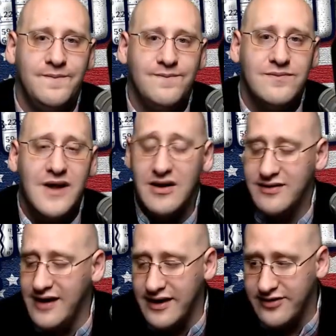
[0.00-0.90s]
Now, it's
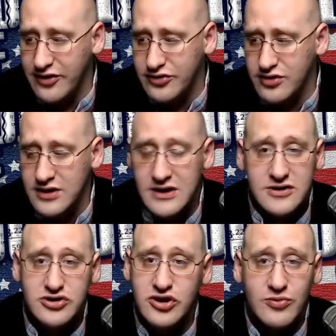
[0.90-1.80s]
not as a
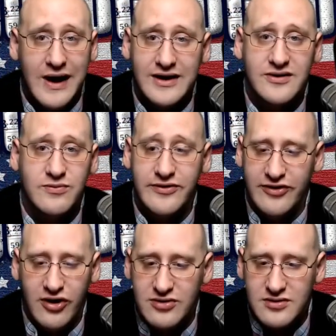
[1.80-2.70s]
direct
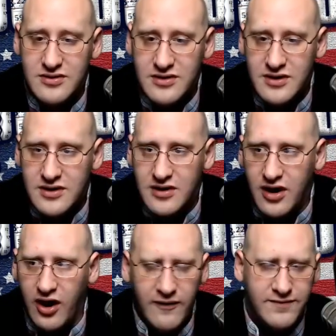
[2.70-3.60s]
result
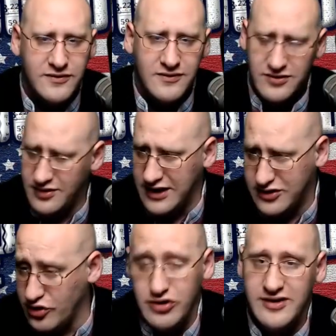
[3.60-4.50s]
of, like,
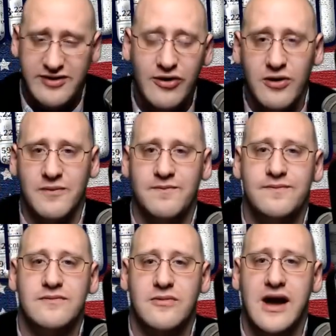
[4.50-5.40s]
during the storm,
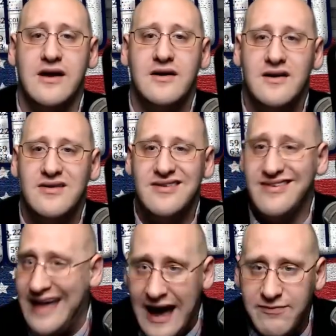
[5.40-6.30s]
right? This is
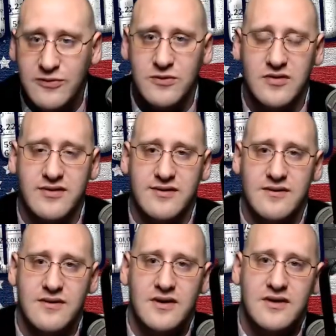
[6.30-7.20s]
afterwards.
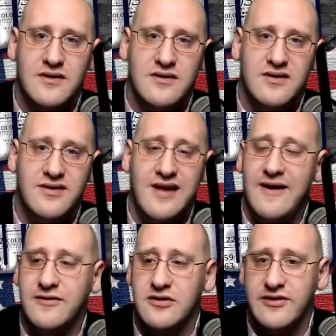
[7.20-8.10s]
This is
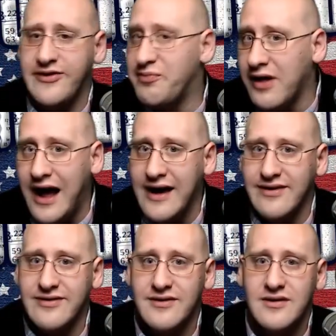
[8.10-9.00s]
after
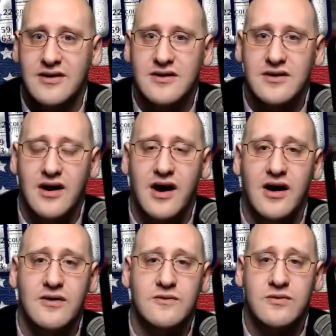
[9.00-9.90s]
supplies
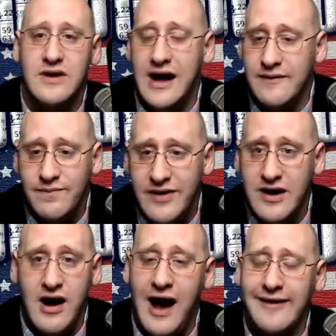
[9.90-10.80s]
were not there.
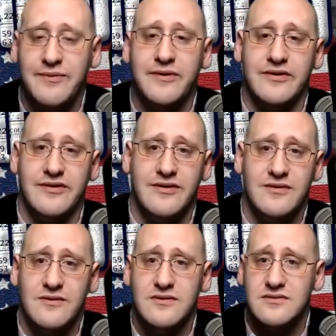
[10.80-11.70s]
Hospitals
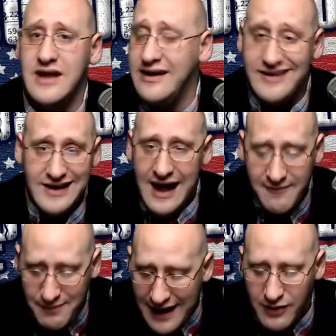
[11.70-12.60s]
didn't have
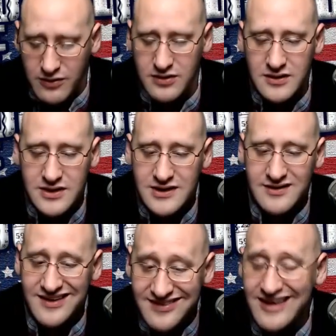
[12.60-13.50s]
power.
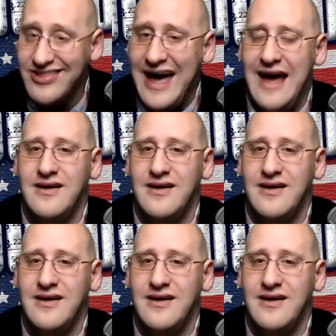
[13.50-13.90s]
Things like that.